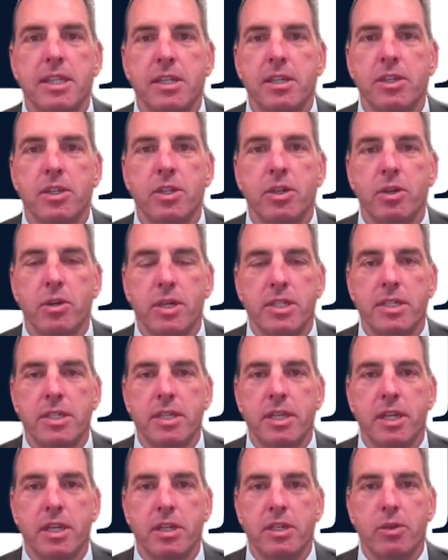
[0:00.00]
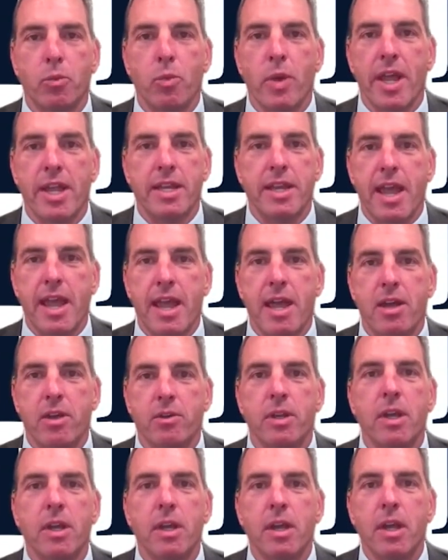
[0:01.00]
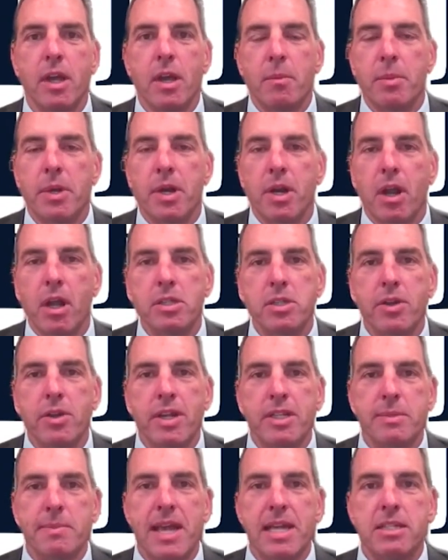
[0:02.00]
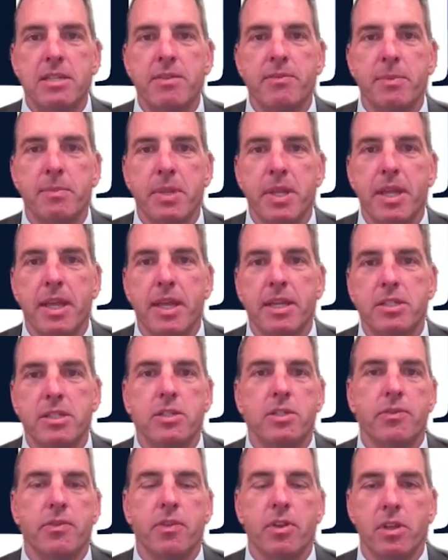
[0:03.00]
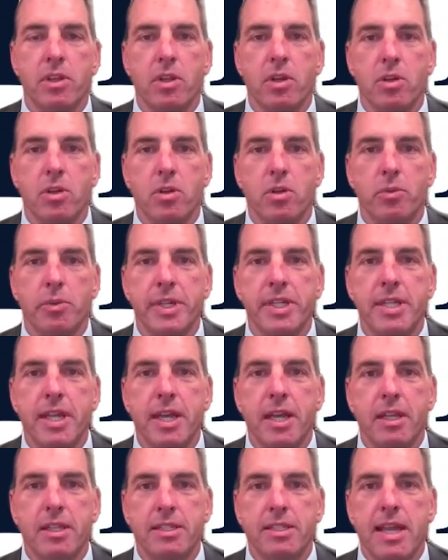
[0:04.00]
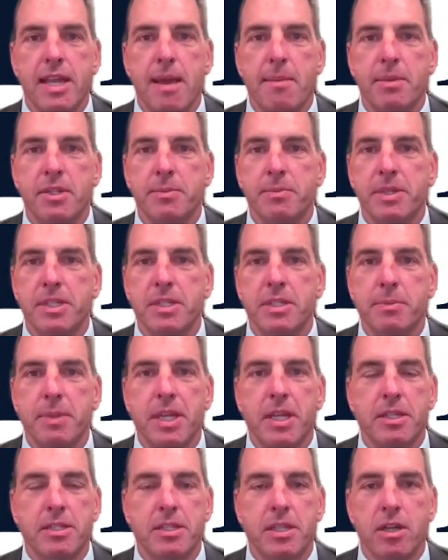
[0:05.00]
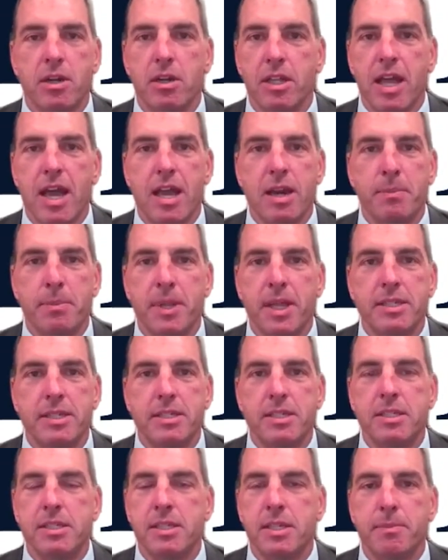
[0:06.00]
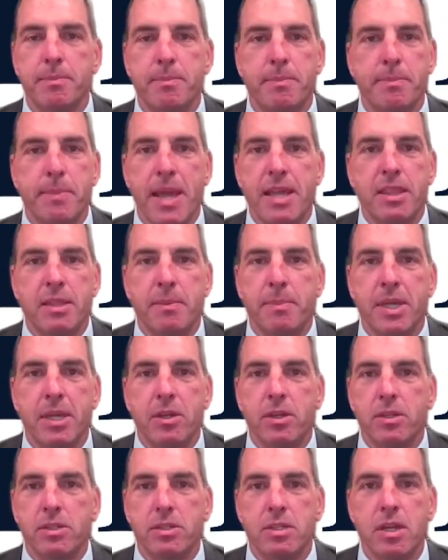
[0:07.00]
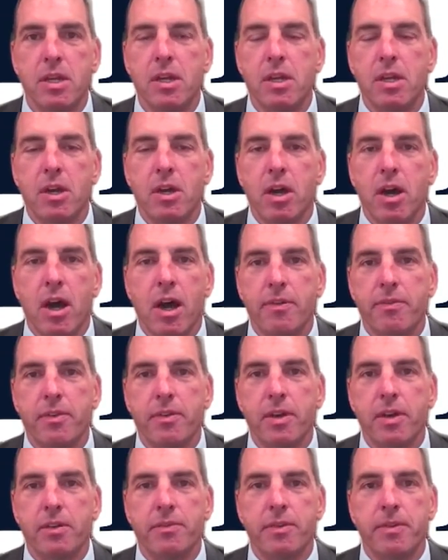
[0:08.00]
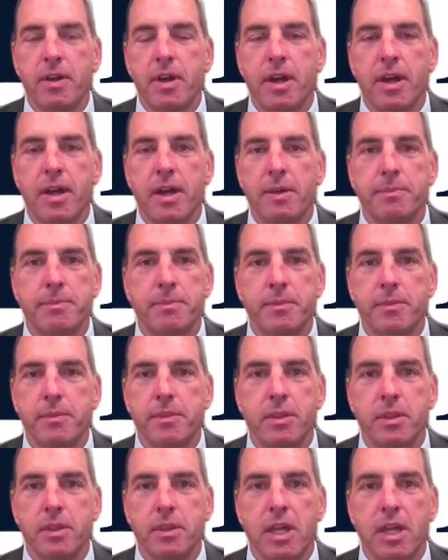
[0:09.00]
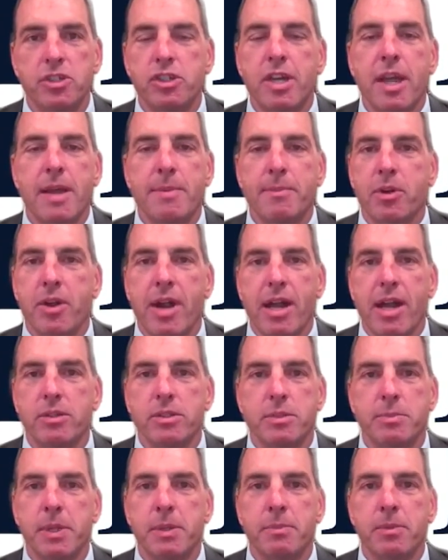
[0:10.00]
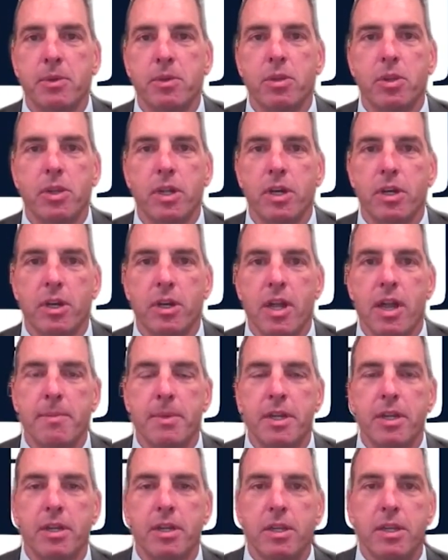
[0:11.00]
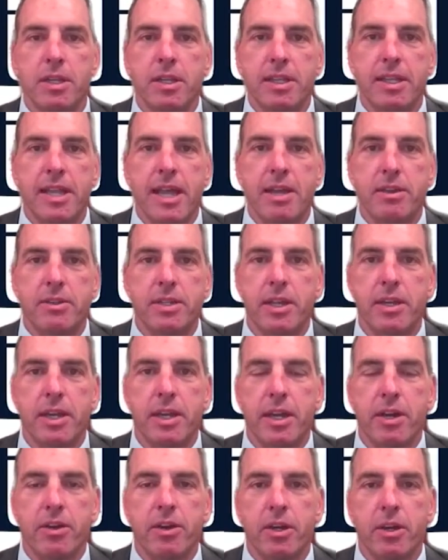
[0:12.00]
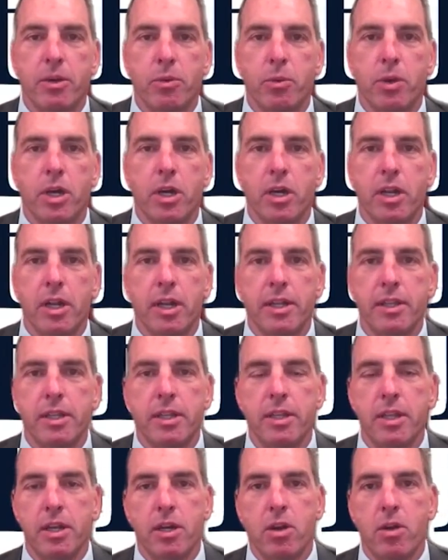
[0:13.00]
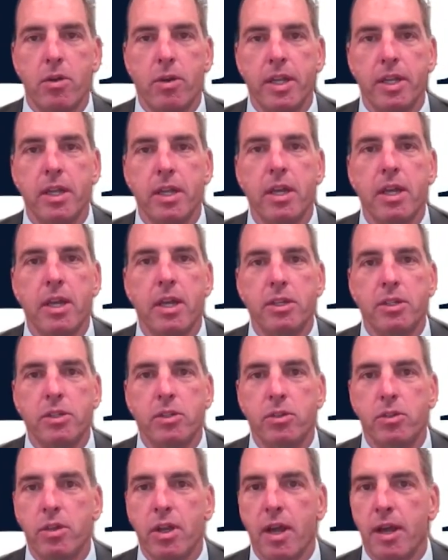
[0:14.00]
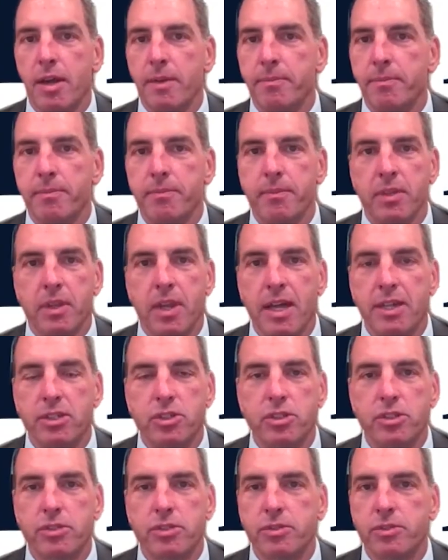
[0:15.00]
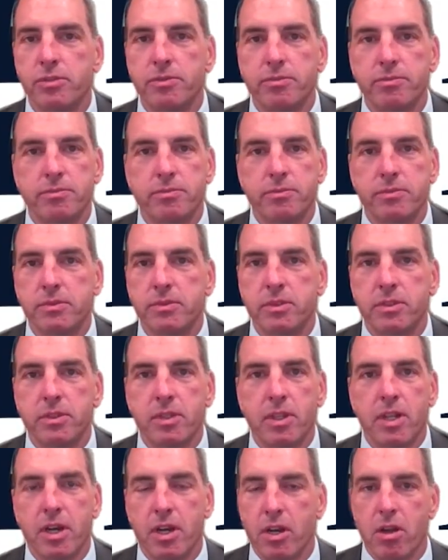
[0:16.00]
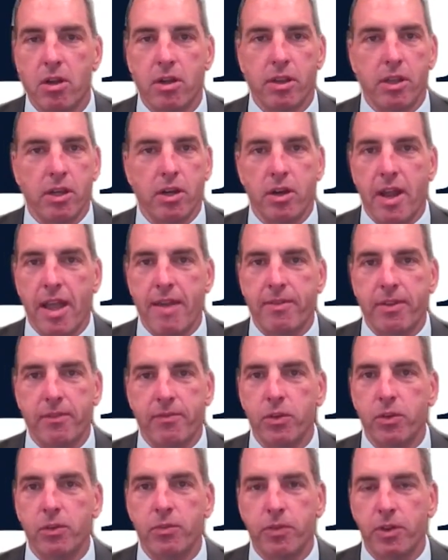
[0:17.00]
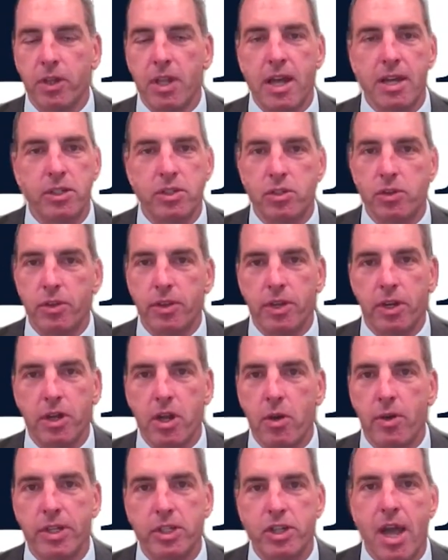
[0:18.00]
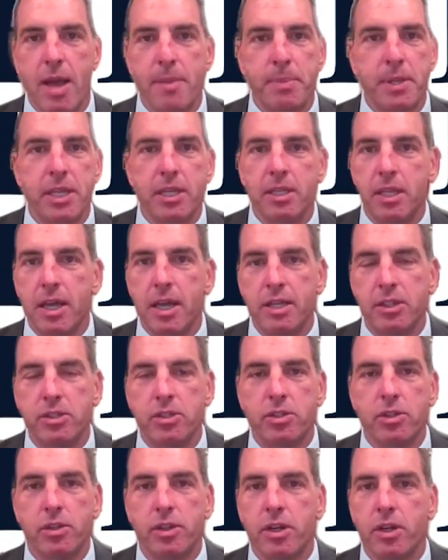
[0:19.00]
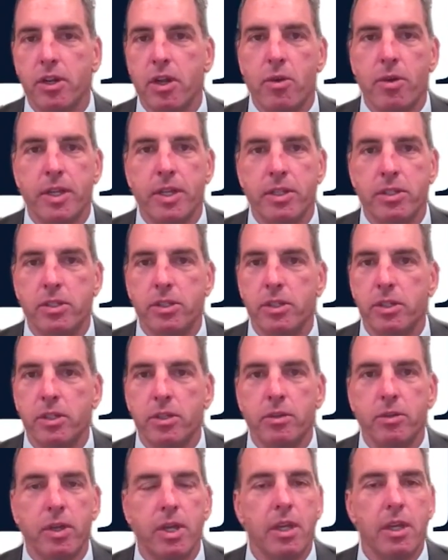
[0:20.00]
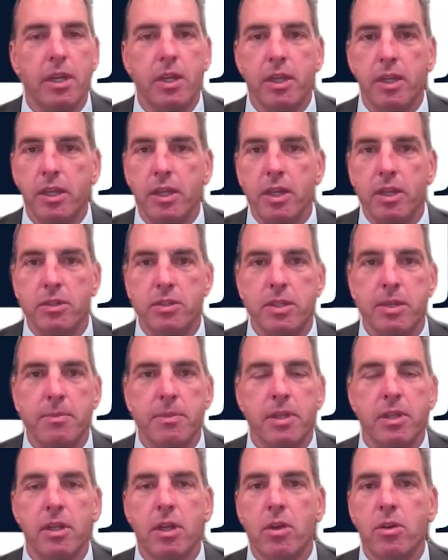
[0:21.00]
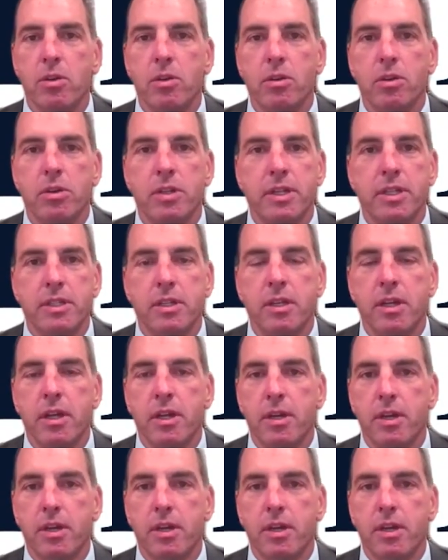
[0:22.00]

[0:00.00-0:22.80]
and in New York City are way down, but it also has massive implications for the local retail establishments because there are a lot of places that pay the bills off of lunchtime crowds, people that are coming into the downtown area to work, and then they're going lunch, they're having food for lunch, or they're going shopping at lunch, or they're going to, you know, some of the local